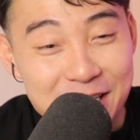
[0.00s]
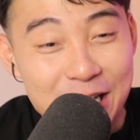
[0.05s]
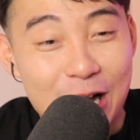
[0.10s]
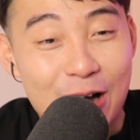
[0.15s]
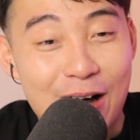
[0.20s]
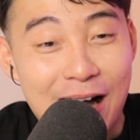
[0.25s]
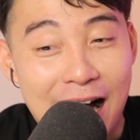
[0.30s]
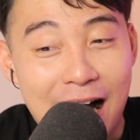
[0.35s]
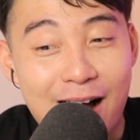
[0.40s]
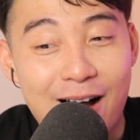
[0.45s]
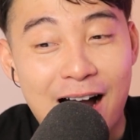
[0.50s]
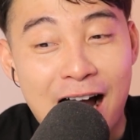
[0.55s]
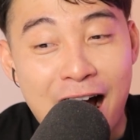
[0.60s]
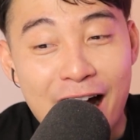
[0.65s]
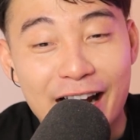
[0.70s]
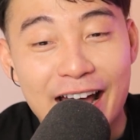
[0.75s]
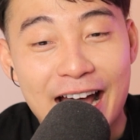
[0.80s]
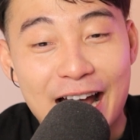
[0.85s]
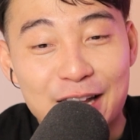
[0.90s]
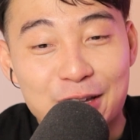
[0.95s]
know how
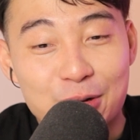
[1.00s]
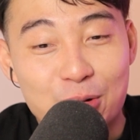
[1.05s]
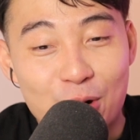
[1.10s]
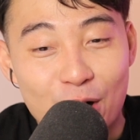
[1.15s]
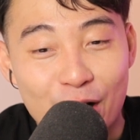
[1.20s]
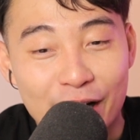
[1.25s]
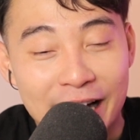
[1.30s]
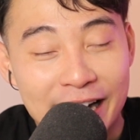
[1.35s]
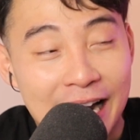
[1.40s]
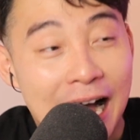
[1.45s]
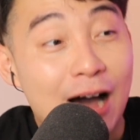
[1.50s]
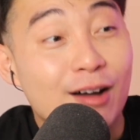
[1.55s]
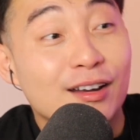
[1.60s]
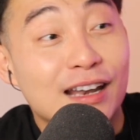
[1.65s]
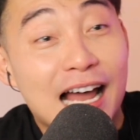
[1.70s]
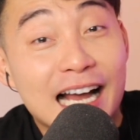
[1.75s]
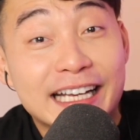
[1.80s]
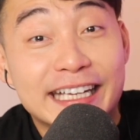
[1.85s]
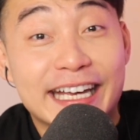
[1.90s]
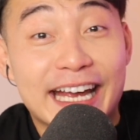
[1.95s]
hard I had to work and how
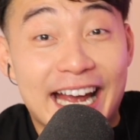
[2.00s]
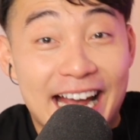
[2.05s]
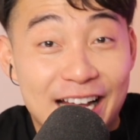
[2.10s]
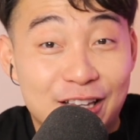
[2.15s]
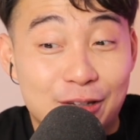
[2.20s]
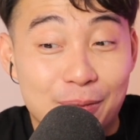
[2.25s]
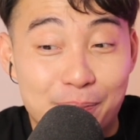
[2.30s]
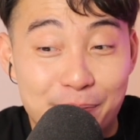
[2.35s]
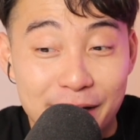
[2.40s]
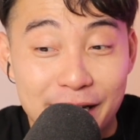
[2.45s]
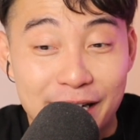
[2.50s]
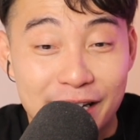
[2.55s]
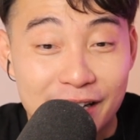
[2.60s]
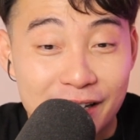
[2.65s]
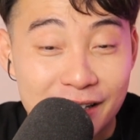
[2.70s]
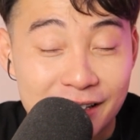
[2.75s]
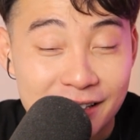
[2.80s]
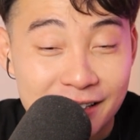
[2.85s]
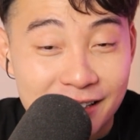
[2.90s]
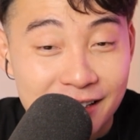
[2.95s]
lucky I had to
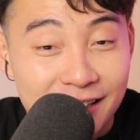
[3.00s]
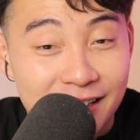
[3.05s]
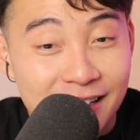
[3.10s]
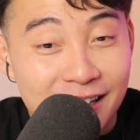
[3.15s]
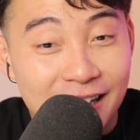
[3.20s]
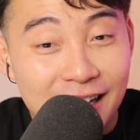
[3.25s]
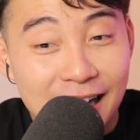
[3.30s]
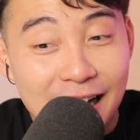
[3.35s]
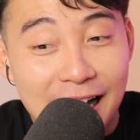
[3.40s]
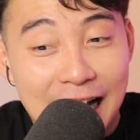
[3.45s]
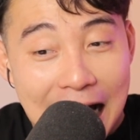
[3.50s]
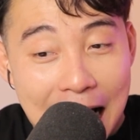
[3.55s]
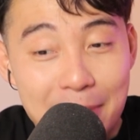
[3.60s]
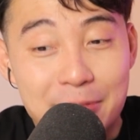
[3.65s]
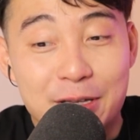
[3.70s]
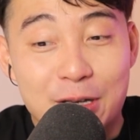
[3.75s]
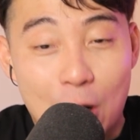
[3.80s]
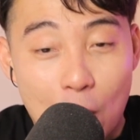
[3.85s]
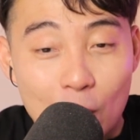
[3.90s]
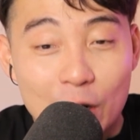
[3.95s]
be.
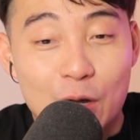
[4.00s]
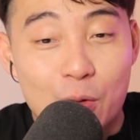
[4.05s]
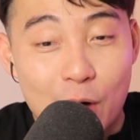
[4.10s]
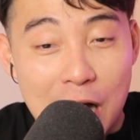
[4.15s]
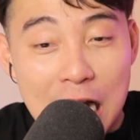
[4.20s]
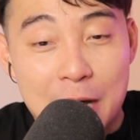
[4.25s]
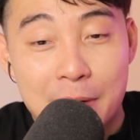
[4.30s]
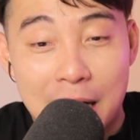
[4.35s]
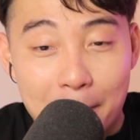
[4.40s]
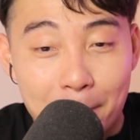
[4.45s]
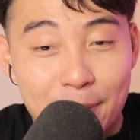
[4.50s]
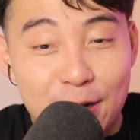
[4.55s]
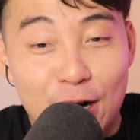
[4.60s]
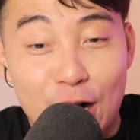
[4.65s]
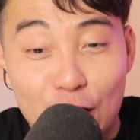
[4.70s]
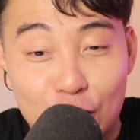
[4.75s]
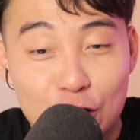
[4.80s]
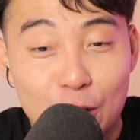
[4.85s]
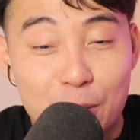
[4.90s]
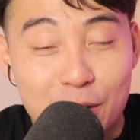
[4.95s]
I'm the only one in my
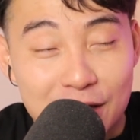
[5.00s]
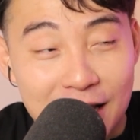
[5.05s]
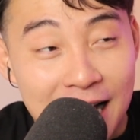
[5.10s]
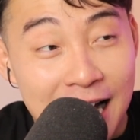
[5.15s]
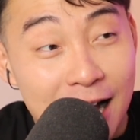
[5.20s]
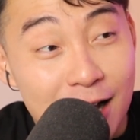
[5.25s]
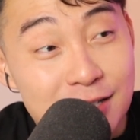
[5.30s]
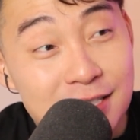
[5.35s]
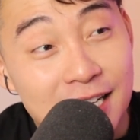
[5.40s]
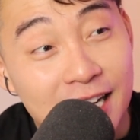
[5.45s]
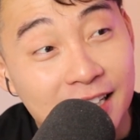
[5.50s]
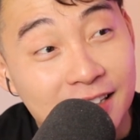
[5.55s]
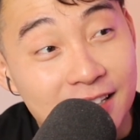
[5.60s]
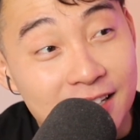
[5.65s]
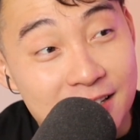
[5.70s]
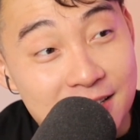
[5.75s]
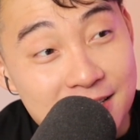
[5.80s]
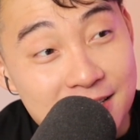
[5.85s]
peer group with a house like this.